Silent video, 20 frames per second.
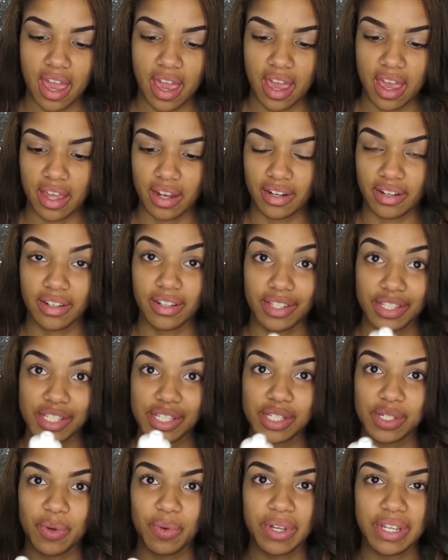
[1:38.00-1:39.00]
and
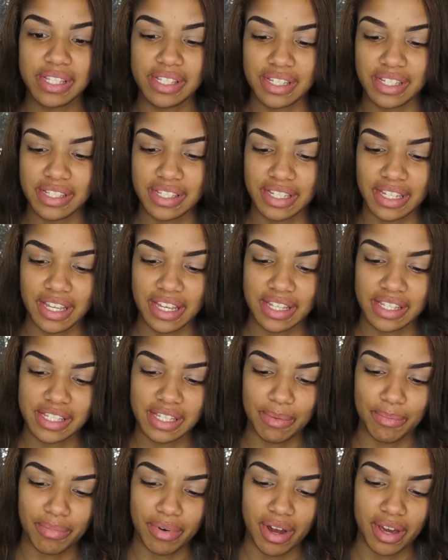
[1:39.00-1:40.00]
squeeze it to get
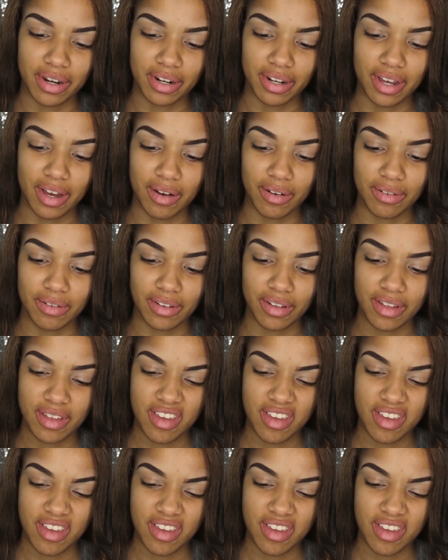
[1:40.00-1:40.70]
some product out.